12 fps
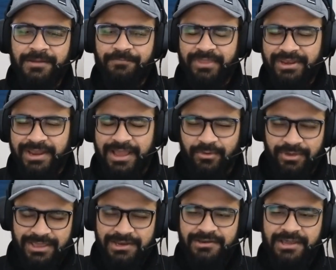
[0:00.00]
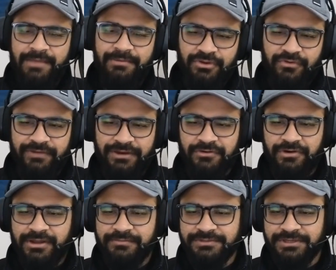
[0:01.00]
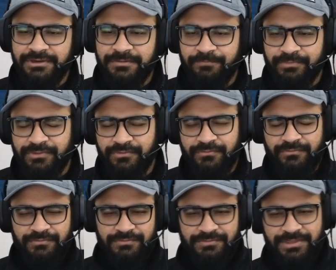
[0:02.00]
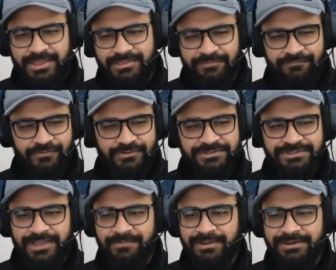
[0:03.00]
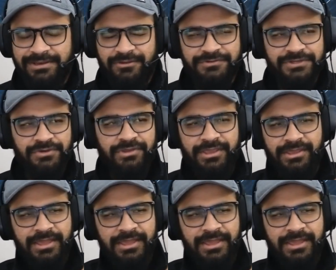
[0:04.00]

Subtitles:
And now anytime a new vector comes in, you take the first segment and you say, okay,